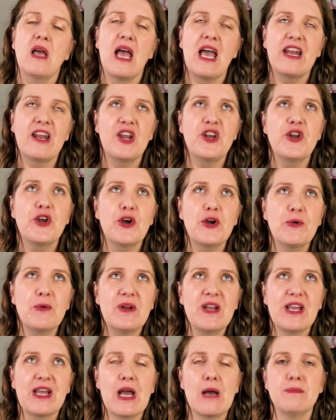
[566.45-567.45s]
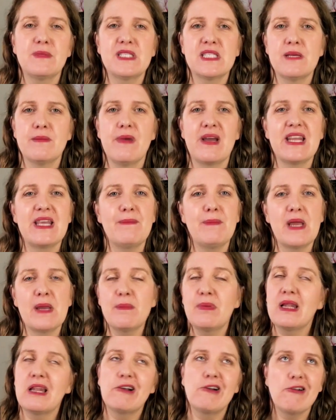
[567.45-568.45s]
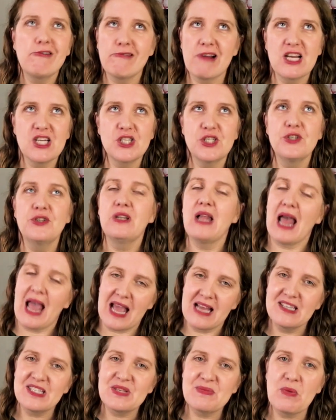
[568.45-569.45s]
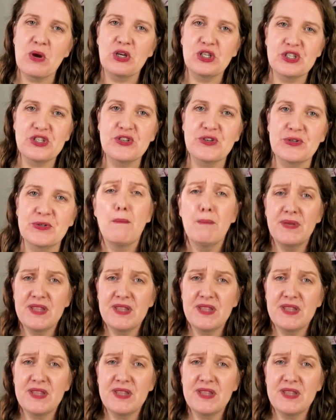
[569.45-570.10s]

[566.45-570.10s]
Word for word: And I know when it comes to money, people are irrational and emotional.